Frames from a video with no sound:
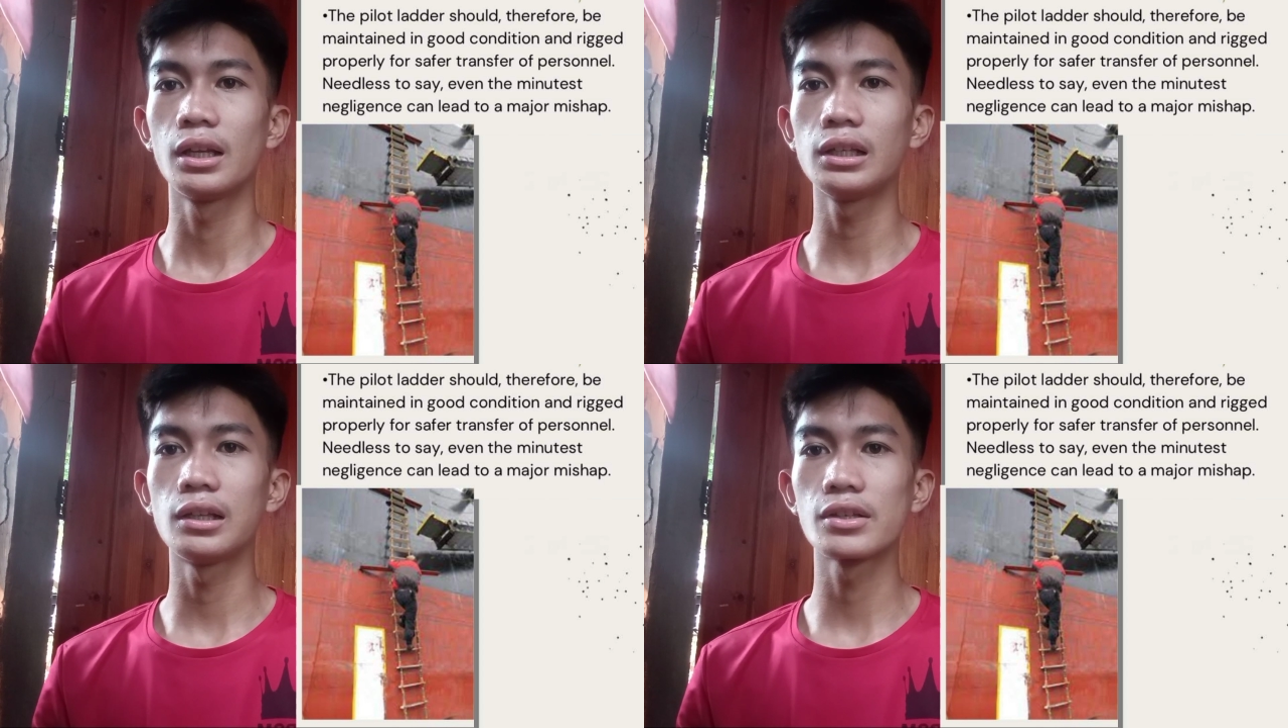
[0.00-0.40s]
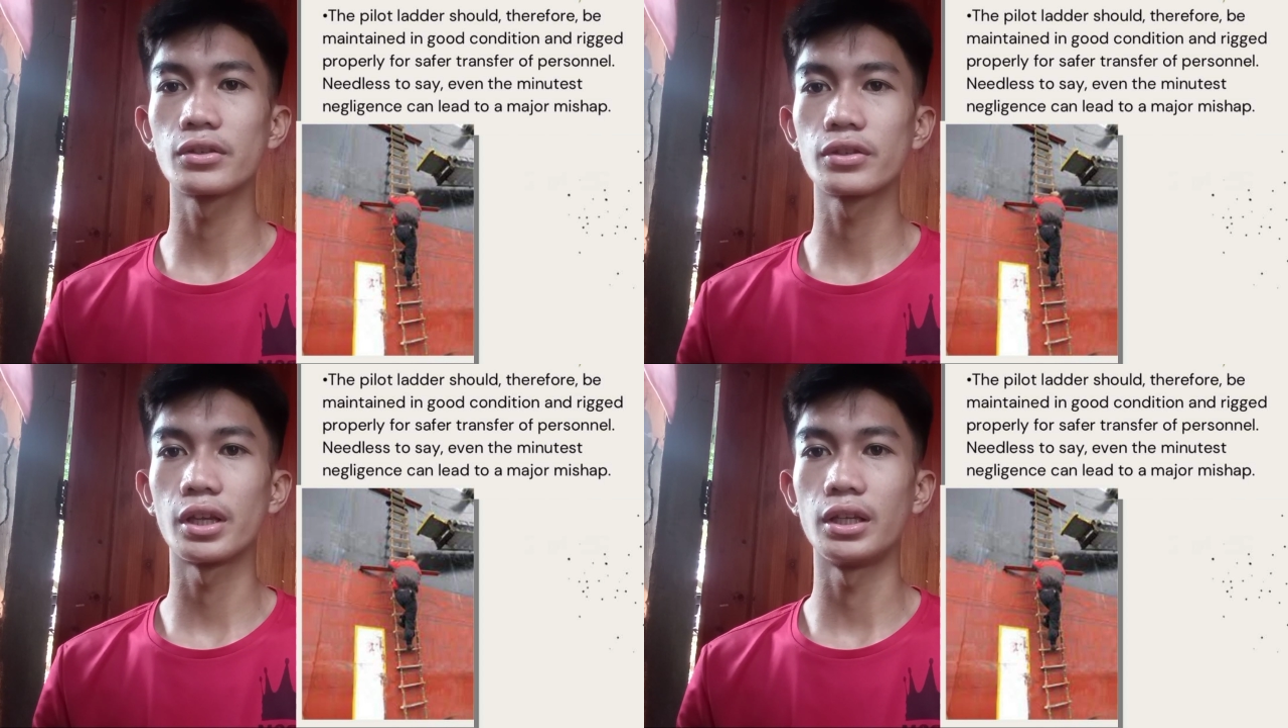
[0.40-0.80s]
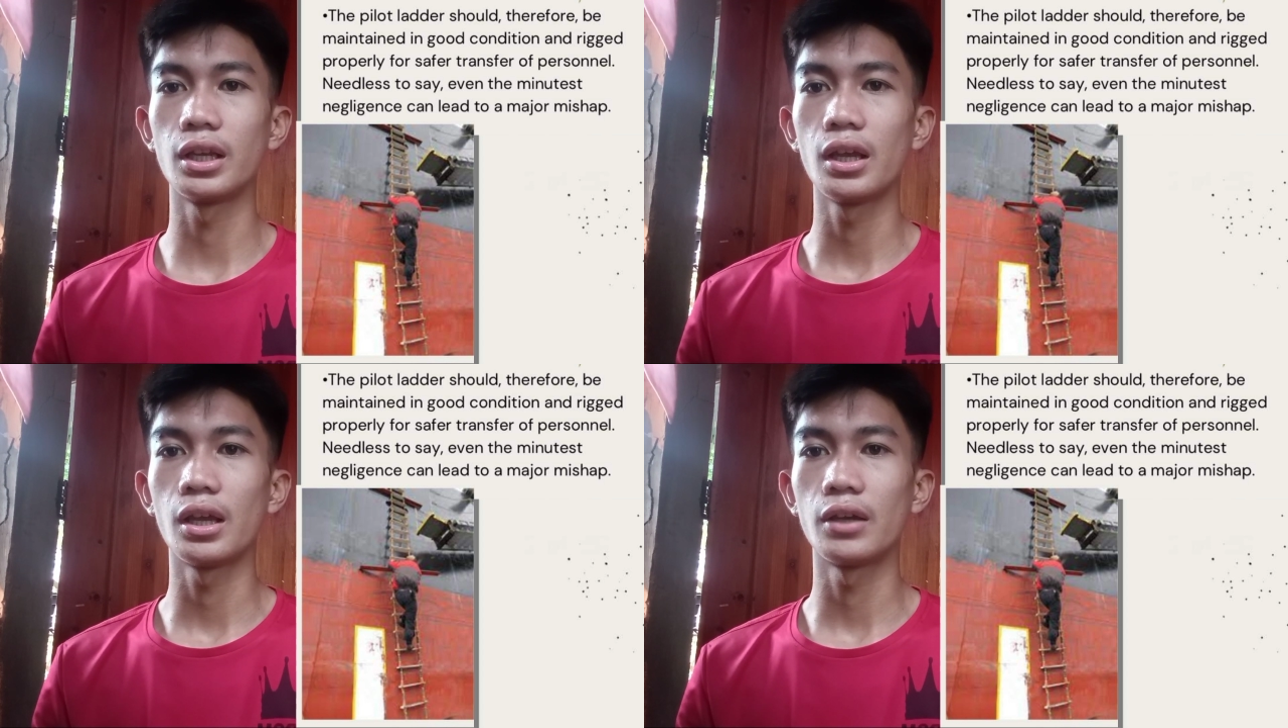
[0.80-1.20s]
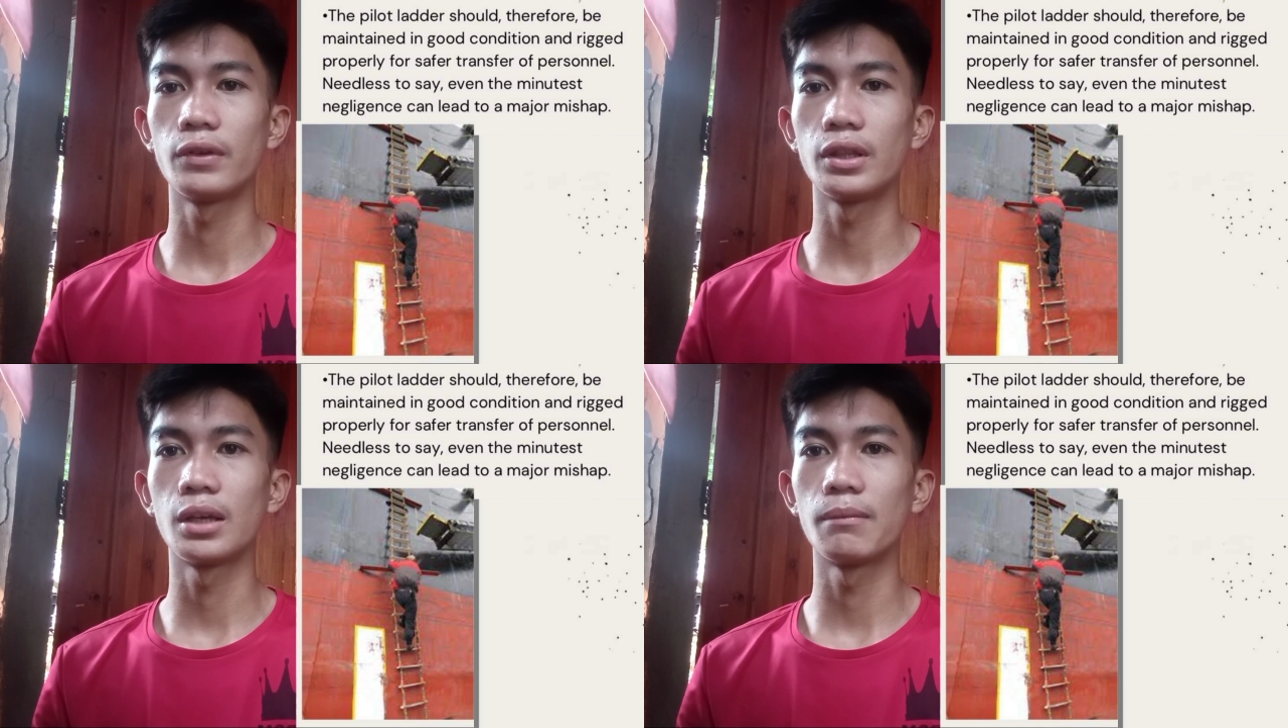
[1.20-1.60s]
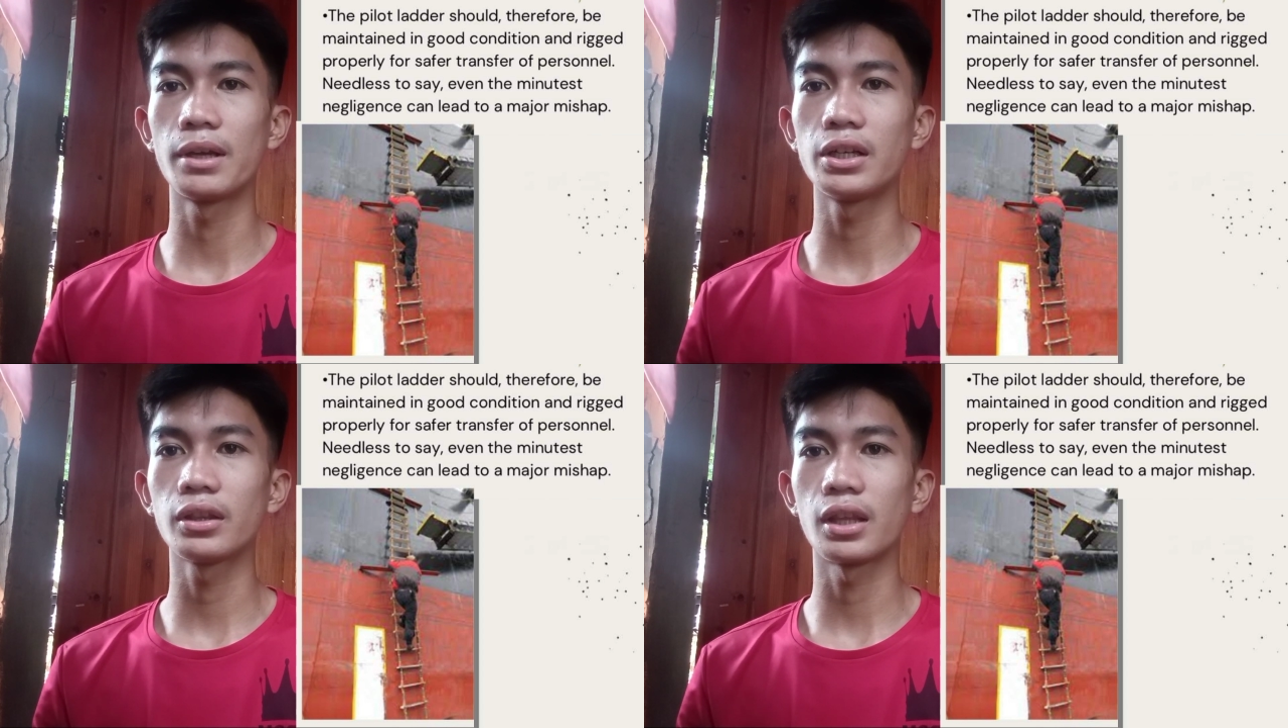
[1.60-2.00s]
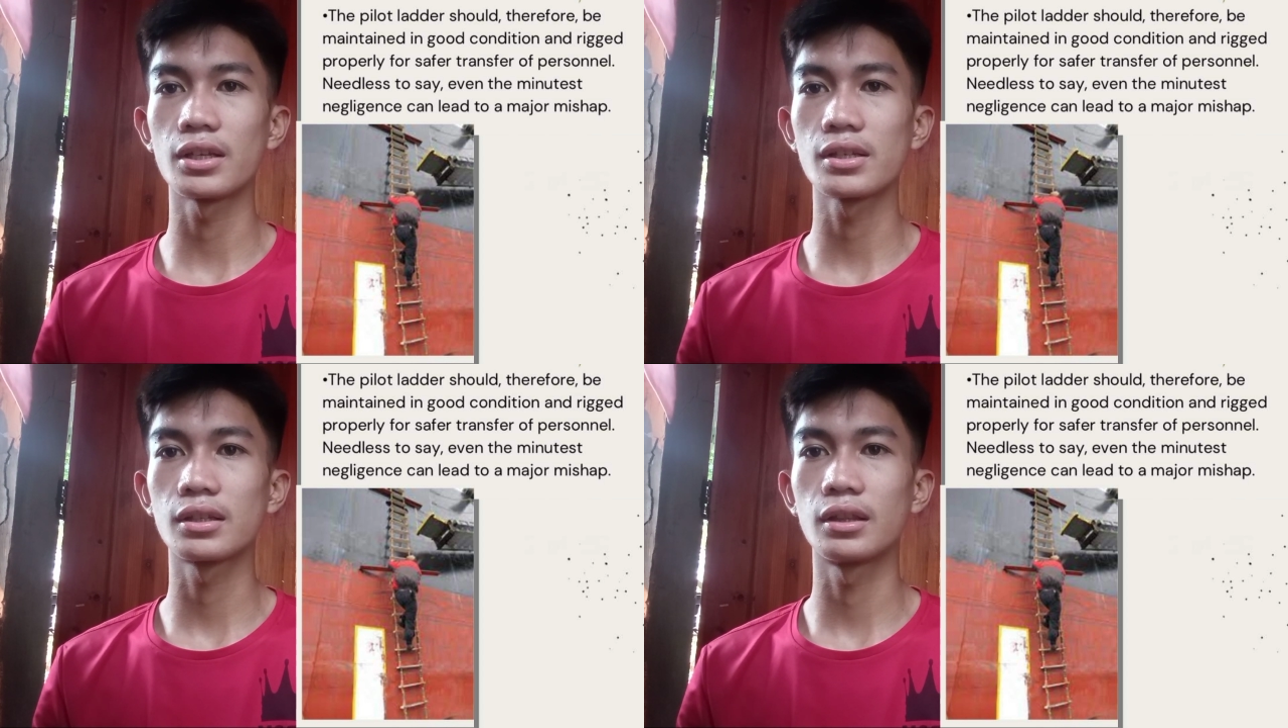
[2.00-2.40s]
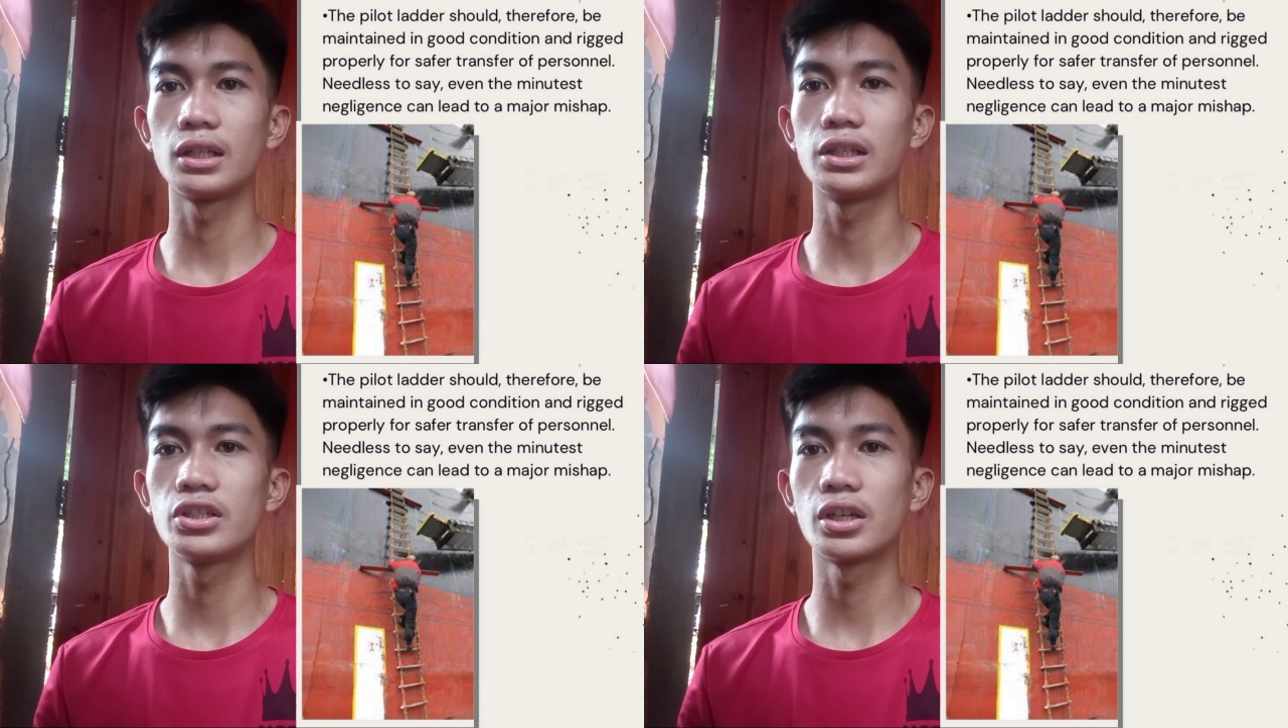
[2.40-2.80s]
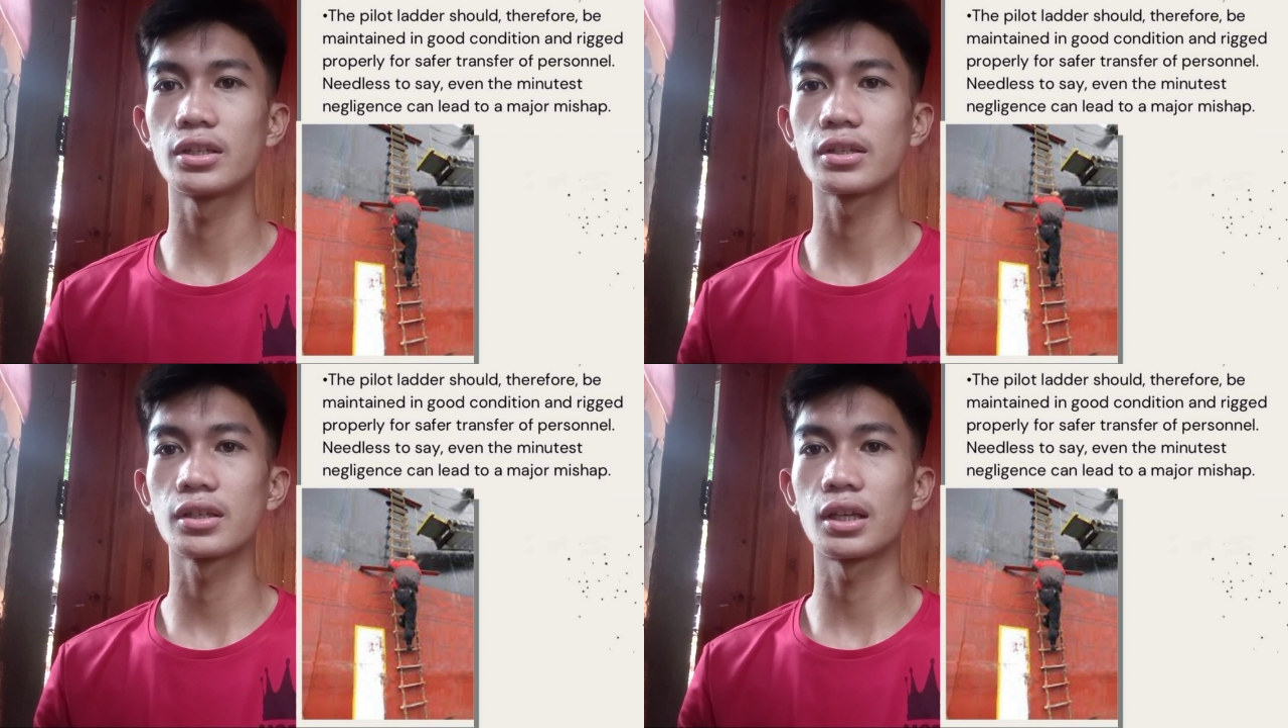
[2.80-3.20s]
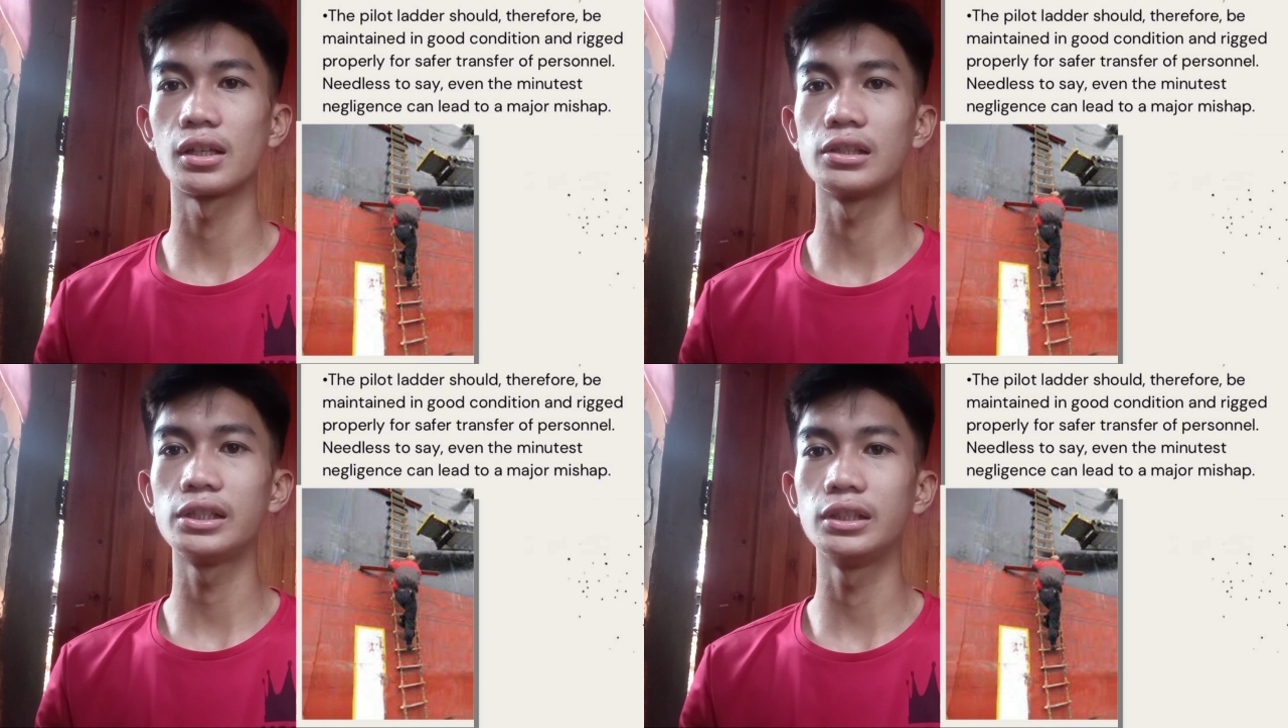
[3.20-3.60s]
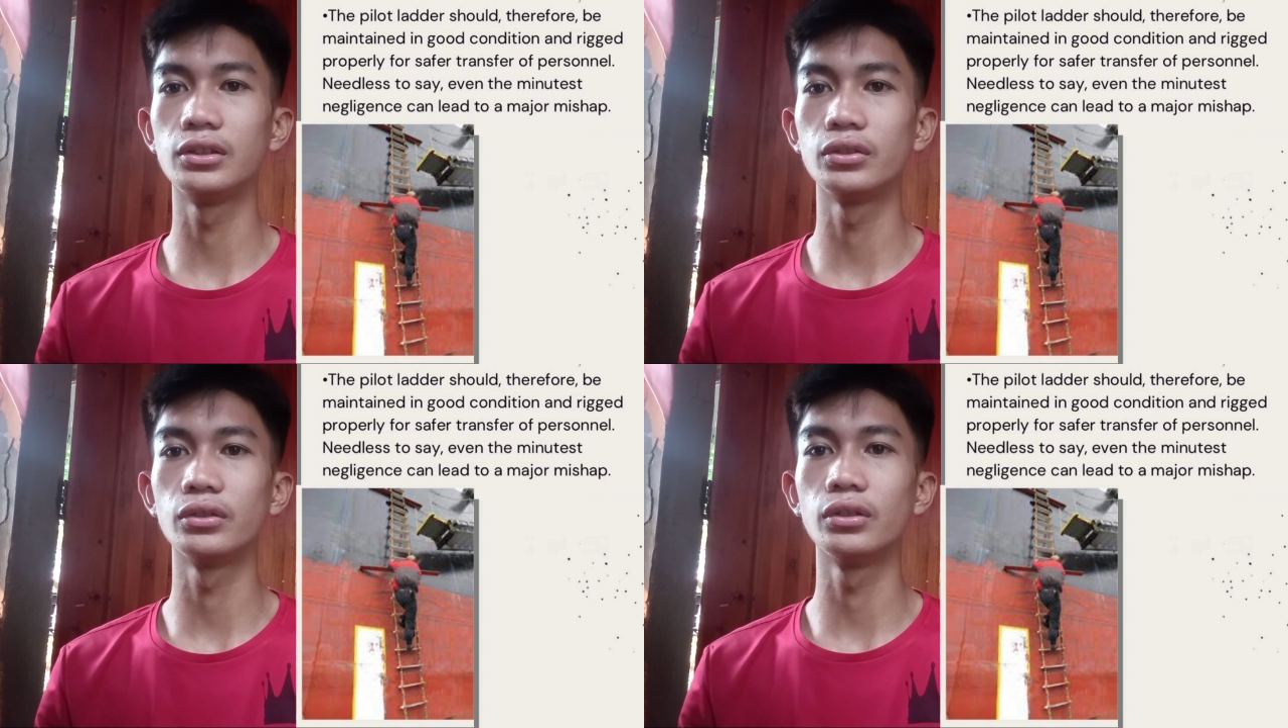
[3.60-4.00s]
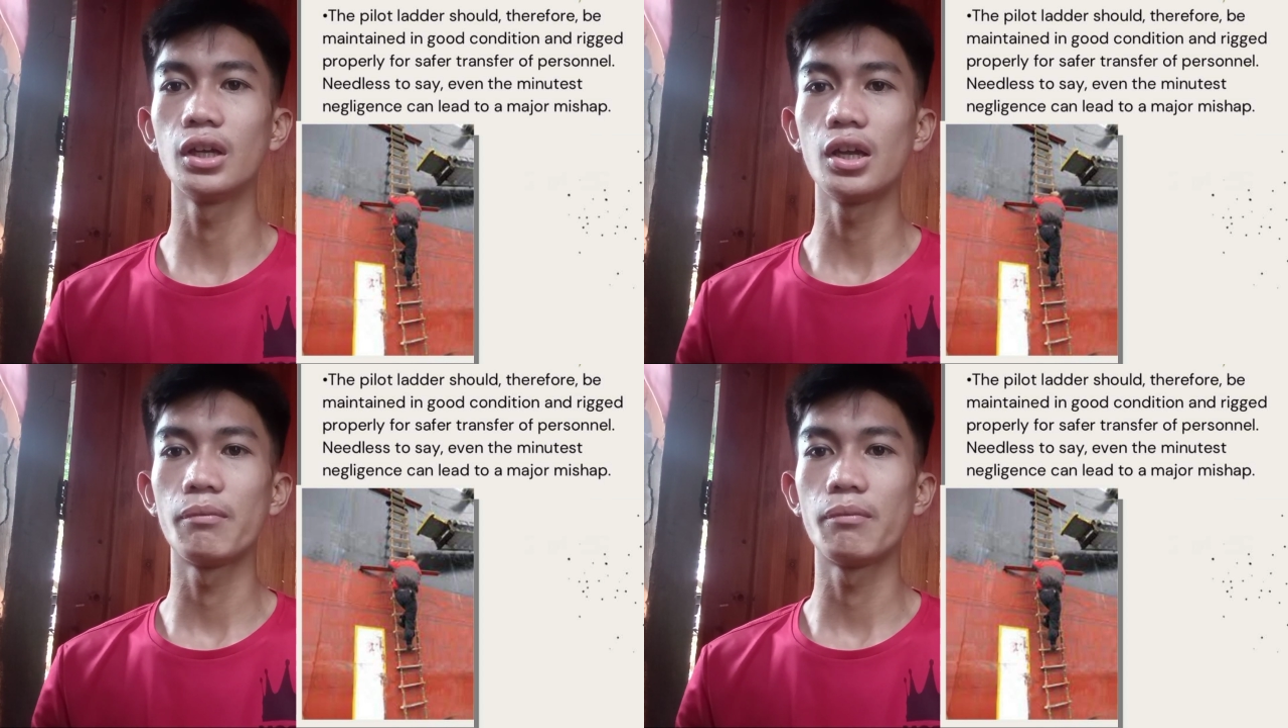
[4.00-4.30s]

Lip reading: Needless to say, even the minutest negligence can lead to